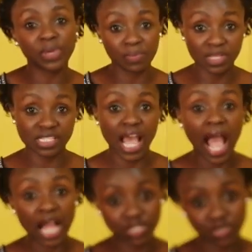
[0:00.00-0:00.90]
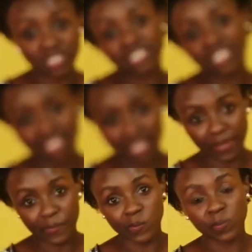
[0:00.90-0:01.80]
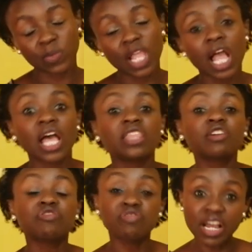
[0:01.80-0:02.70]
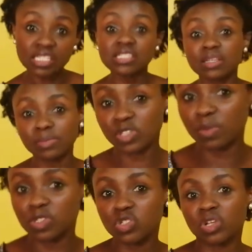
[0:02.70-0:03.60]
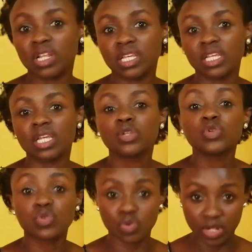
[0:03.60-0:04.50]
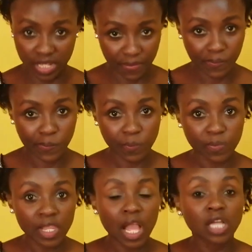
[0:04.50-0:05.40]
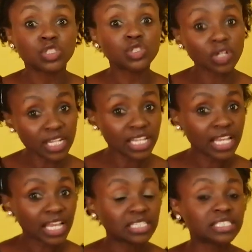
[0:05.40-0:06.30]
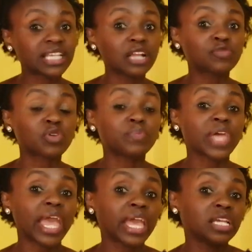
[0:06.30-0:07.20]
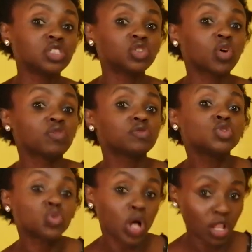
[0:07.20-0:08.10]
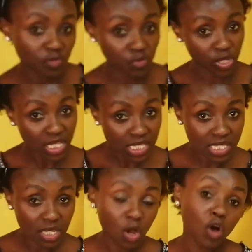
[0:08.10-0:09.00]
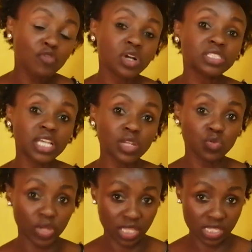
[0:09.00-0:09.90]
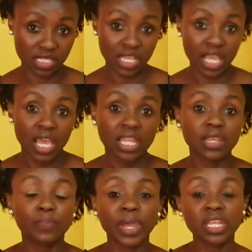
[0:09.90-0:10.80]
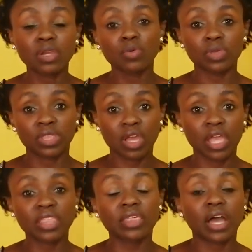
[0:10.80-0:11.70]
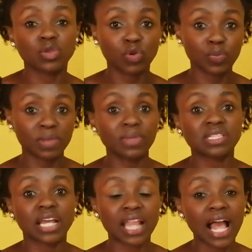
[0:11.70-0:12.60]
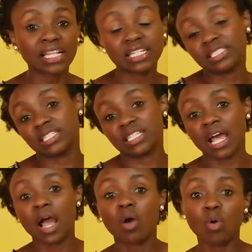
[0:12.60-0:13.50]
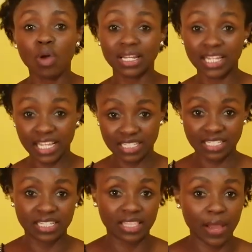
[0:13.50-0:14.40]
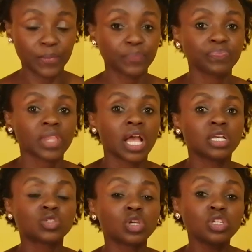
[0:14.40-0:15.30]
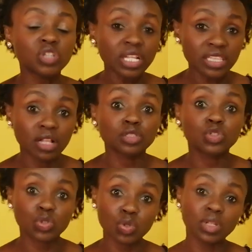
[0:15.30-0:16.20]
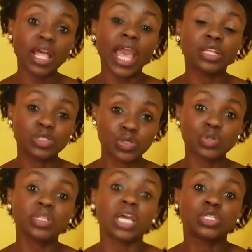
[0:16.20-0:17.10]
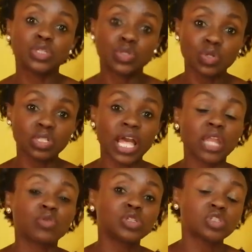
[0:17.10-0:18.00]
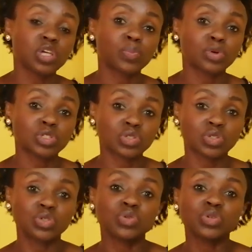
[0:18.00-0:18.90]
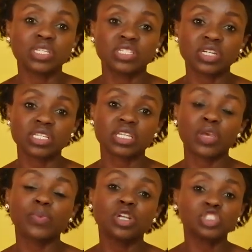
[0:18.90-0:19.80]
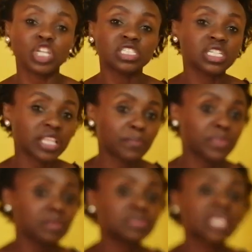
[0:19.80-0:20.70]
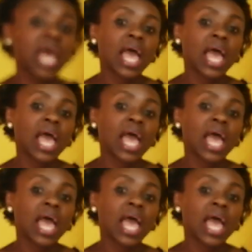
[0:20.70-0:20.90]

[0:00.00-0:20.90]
babies are actually teething? The first symptom is usually drooling. Drooling can start from the age of 12 weeks or 14 weeks, depending on either your baby is an early teether or a late teether. So usually they'll drool and drool and drool, and what you're supposed to do is just keep on changing the bibs